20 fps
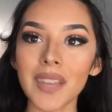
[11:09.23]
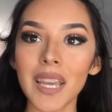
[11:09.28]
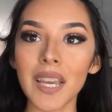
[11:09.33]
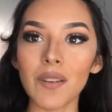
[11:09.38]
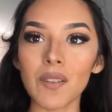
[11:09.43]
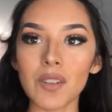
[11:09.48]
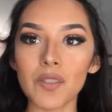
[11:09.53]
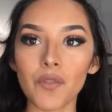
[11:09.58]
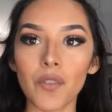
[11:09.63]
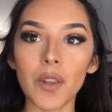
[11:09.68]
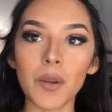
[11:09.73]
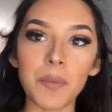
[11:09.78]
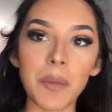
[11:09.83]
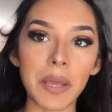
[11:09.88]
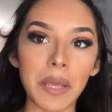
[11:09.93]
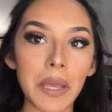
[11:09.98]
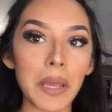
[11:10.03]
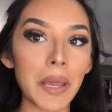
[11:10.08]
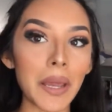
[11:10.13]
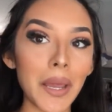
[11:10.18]
it was fun
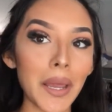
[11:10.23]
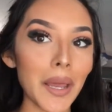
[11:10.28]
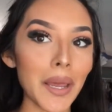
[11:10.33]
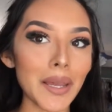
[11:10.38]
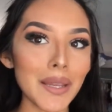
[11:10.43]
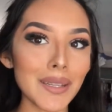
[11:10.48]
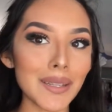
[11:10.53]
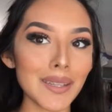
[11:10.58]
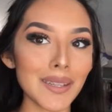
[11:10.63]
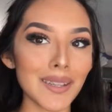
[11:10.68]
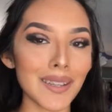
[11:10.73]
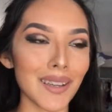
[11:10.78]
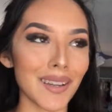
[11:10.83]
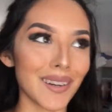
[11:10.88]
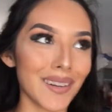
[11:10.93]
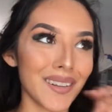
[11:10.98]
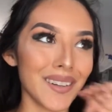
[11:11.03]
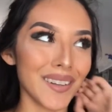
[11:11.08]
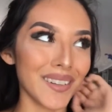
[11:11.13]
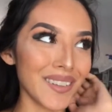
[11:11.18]
making I guess. I
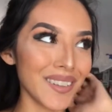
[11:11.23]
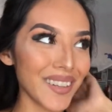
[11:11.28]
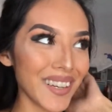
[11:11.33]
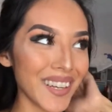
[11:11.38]
don't know.